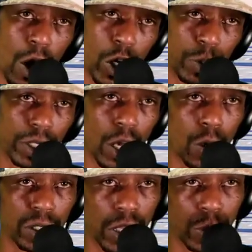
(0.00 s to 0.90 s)
Hirsch Patel
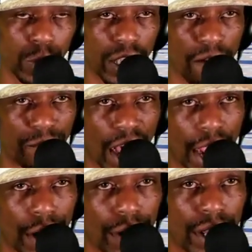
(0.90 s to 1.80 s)
always comes with that
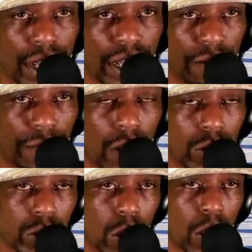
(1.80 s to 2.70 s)
fire info.
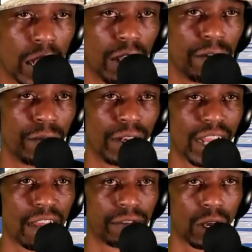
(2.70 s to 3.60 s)
So I love you for
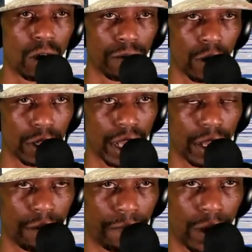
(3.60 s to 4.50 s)
life, dog, for all that
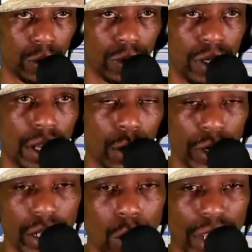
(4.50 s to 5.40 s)
info.
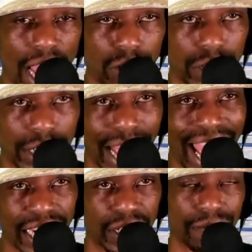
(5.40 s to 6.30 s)
Enrico Gathers is
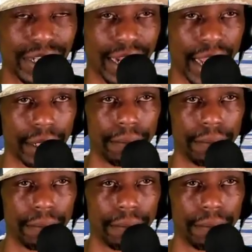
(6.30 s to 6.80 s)
active tonight.